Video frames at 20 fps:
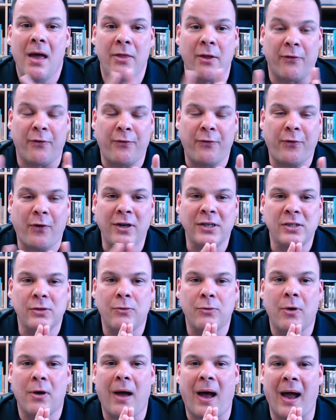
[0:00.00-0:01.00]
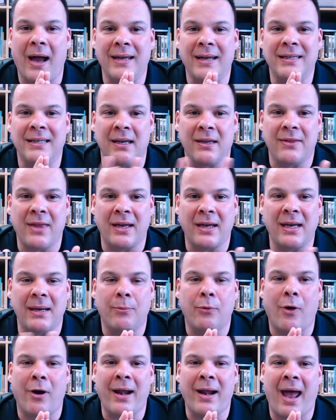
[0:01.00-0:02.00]
The first idea that he
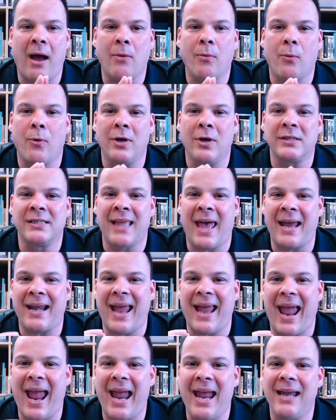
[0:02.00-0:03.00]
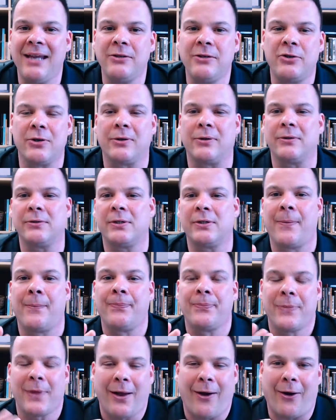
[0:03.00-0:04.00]
brought out was that angels
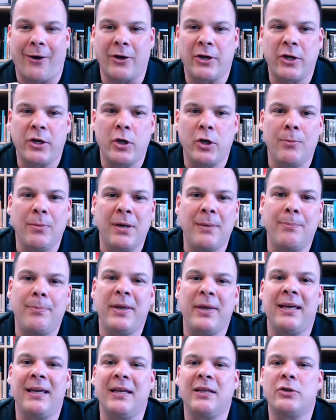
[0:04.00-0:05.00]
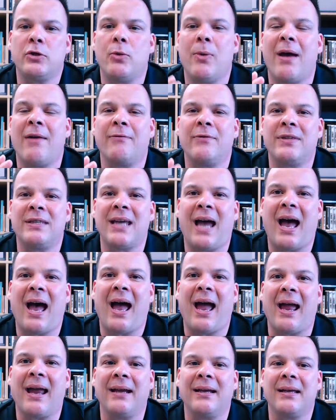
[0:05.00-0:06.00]
are human beings who have
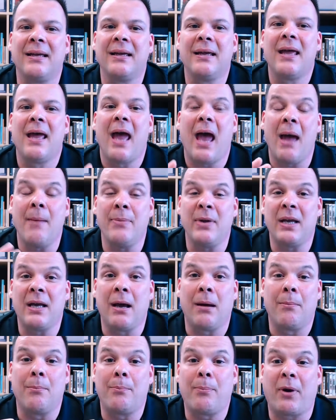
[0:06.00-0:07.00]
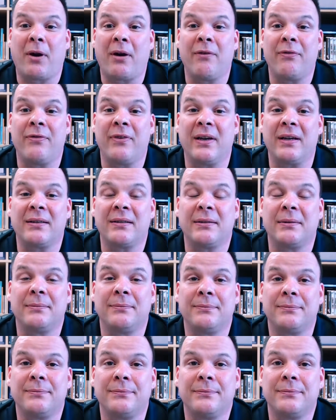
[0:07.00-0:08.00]
died and become perfect.
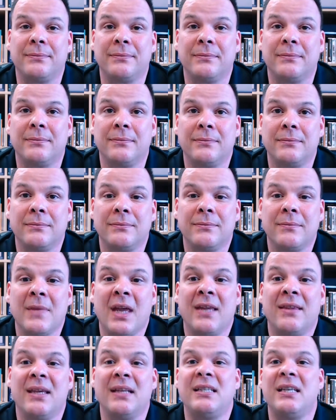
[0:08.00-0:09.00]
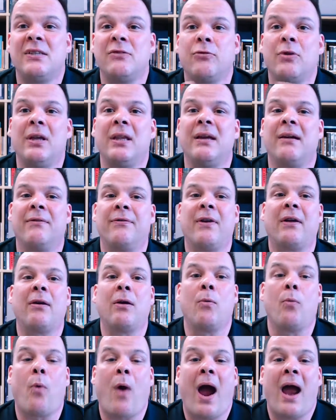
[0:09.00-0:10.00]
This is really a
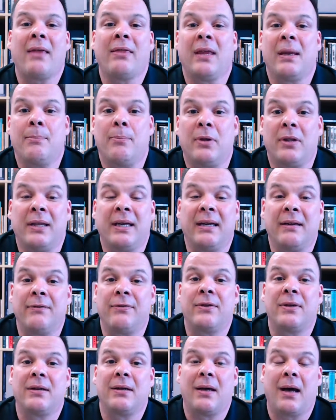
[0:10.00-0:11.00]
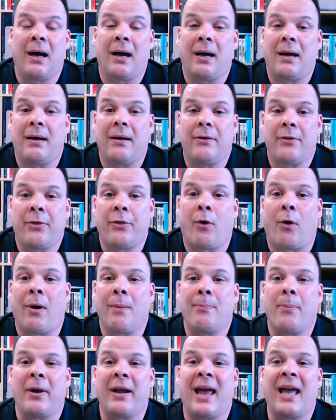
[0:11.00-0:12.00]
very widely believed
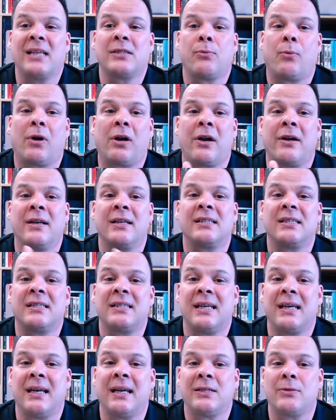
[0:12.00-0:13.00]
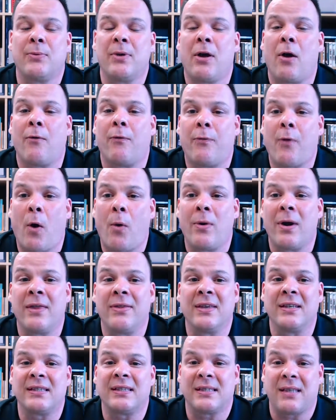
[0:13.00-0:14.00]
thought, but as we're going to see as we go forward
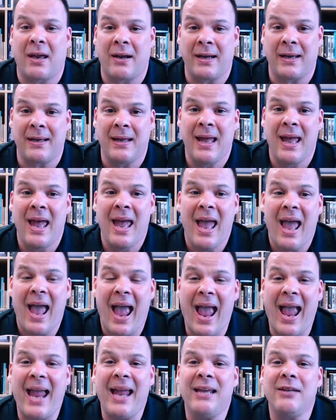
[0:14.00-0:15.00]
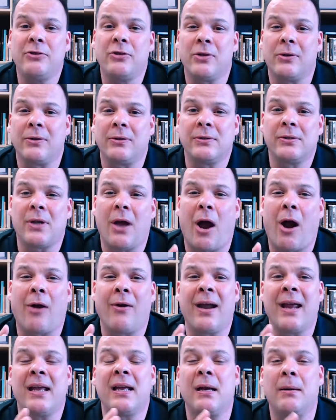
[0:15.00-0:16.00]
in this study, angels
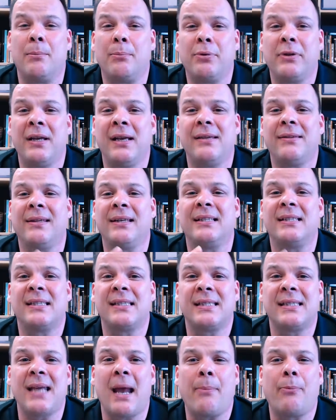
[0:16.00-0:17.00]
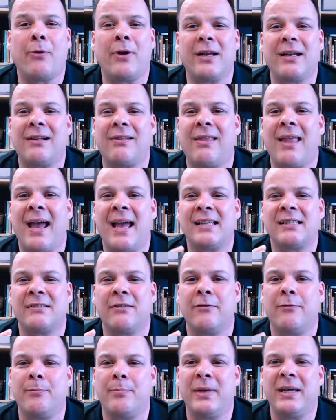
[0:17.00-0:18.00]
are a completely separate class
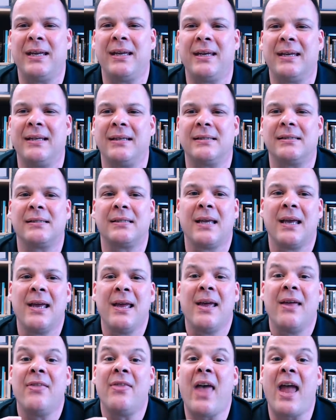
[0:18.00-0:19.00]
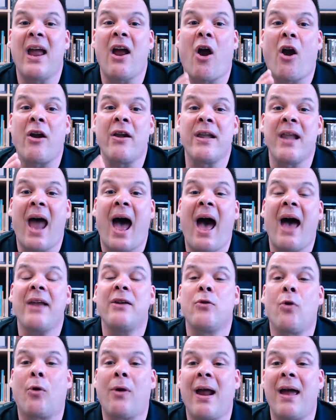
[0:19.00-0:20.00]
of beings. They are
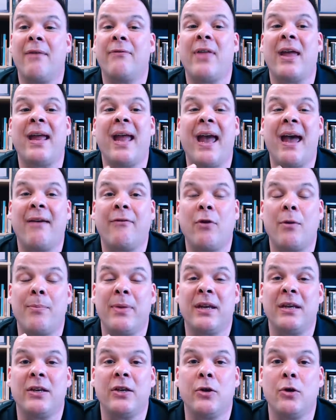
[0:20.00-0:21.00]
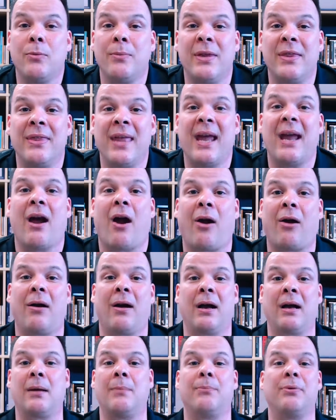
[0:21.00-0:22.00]
not, nor have they ever been human. They are
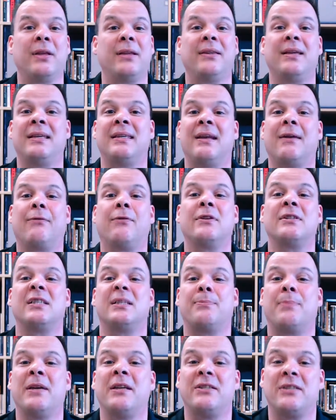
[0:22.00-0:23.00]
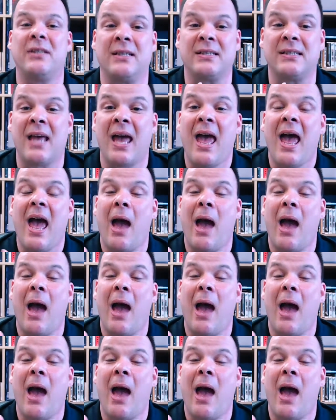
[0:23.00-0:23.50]
a completely different species.